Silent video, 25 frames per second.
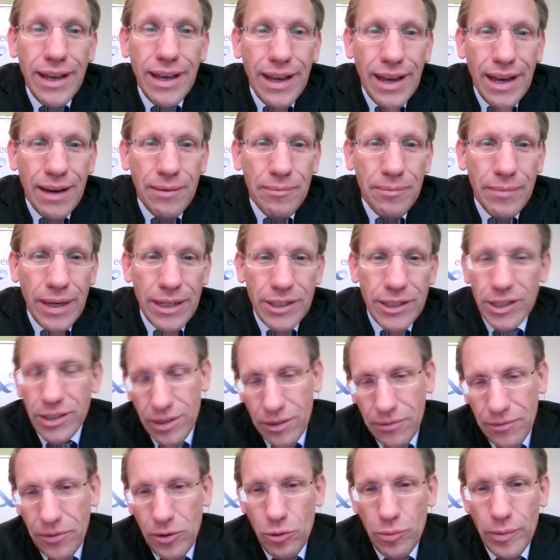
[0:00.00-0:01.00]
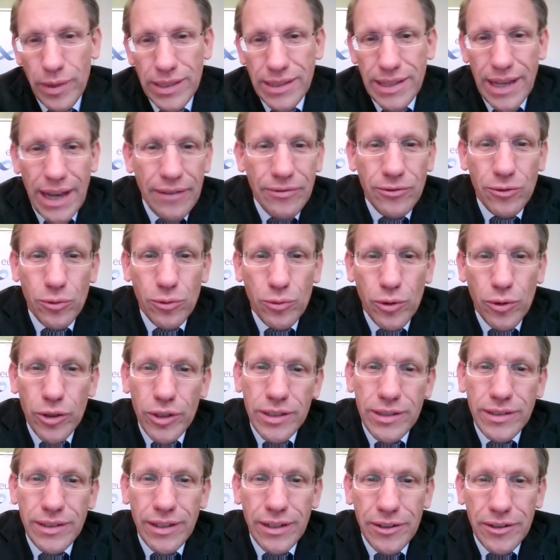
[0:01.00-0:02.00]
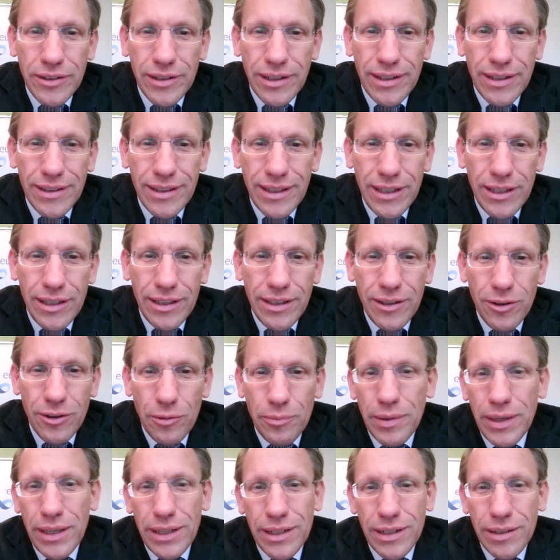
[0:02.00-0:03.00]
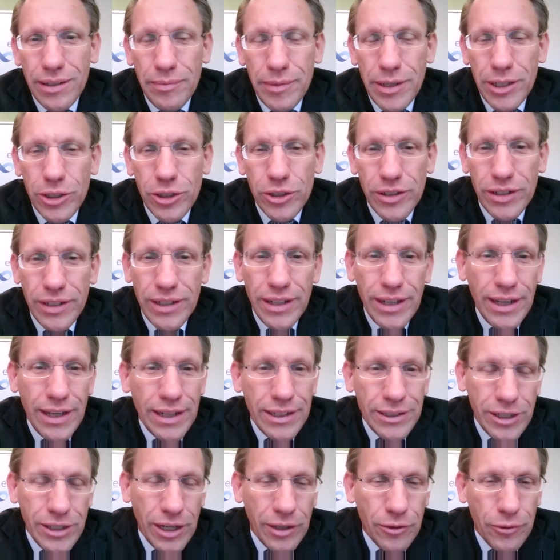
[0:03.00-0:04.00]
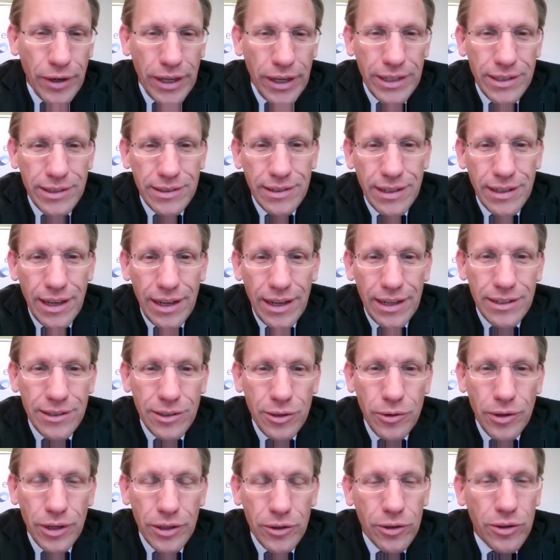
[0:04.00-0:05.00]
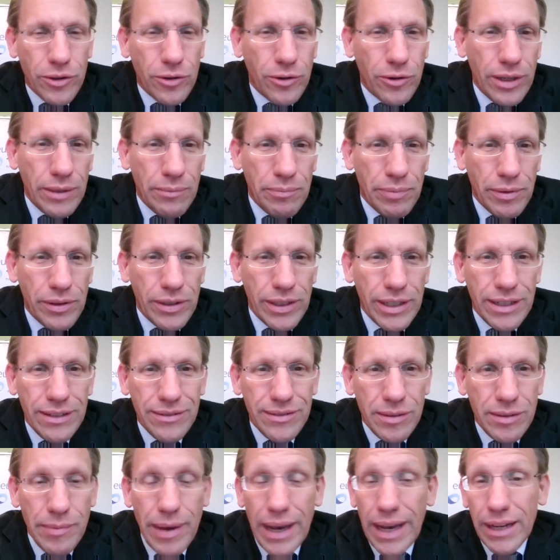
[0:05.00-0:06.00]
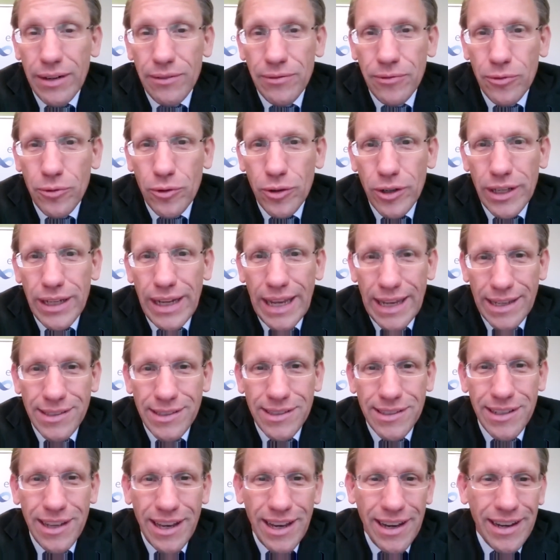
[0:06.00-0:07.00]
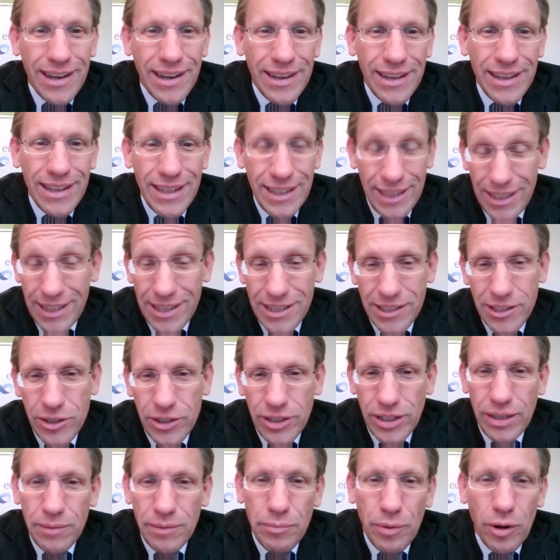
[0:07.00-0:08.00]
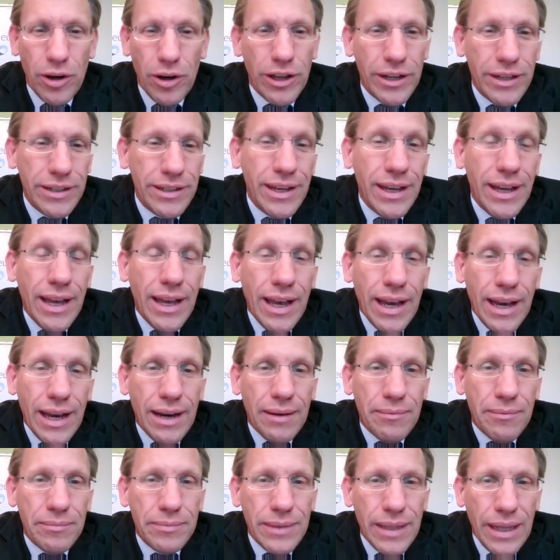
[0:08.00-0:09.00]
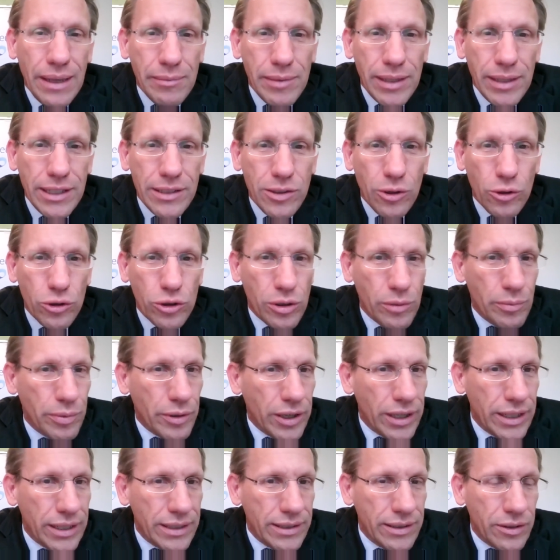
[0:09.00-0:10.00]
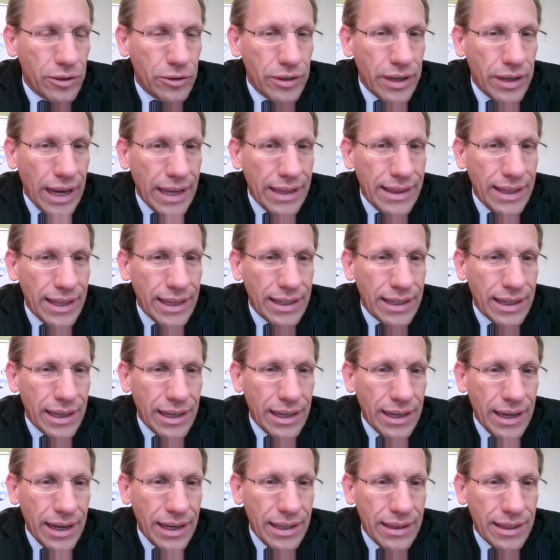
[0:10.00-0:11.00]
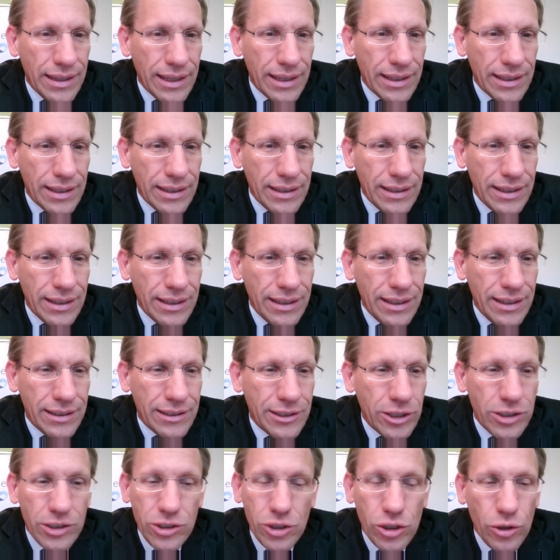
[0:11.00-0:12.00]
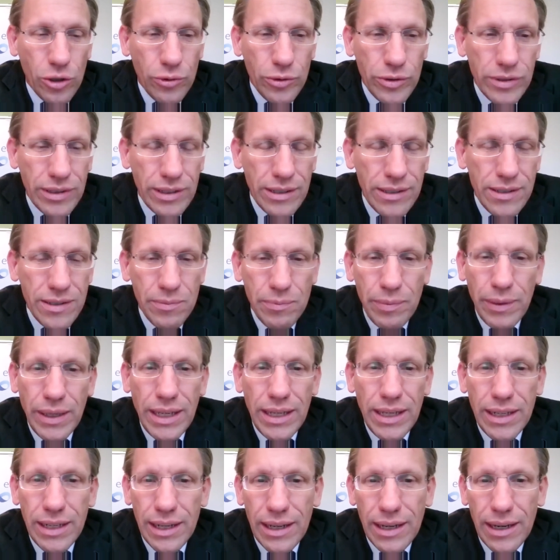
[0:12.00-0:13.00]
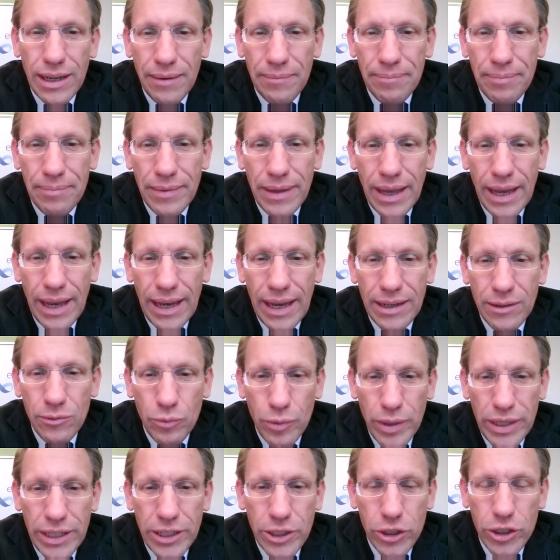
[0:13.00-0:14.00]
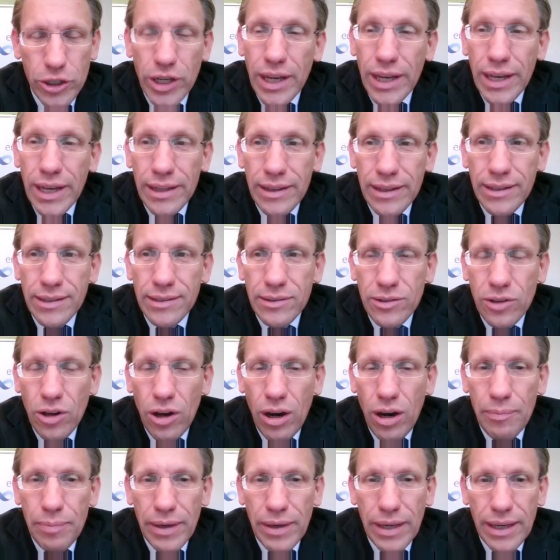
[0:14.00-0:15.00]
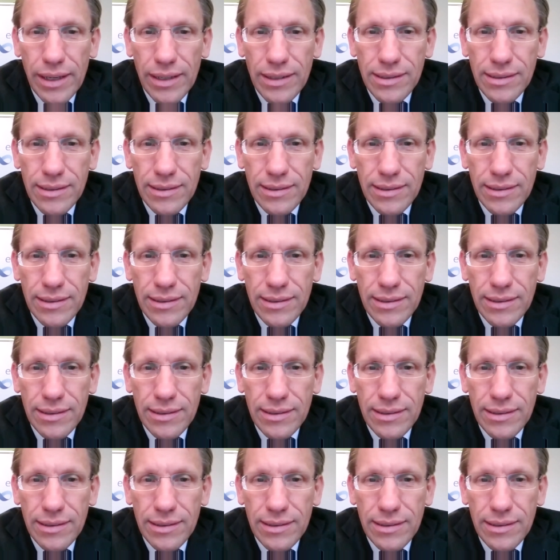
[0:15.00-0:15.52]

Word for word: Um, and just a few months afterwards, you know, the, the European Commission generates uh, 230 billion of demand for an S uh, in ESG bond, um, namely a social bond. So I think uh, I think it just shows the speed um, at which this topic is